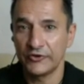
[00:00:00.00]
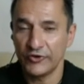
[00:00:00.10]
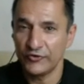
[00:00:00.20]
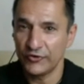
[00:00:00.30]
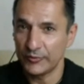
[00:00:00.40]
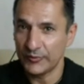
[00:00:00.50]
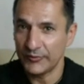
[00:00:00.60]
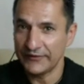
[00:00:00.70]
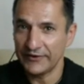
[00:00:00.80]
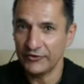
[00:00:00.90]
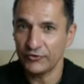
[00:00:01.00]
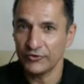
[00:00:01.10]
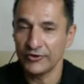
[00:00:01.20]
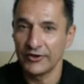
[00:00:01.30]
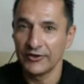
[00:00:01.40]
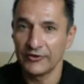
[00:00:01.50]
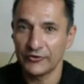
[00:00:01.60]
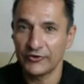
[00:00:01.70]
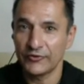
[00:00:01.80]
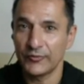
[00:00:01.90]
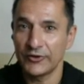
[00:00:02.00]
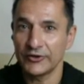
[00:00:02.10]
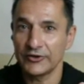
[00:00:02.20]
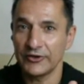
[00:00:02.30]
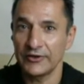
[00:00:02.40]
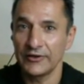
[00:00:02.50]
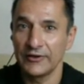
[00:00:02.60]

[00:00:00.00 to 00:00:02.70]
engine optimization, search marketing,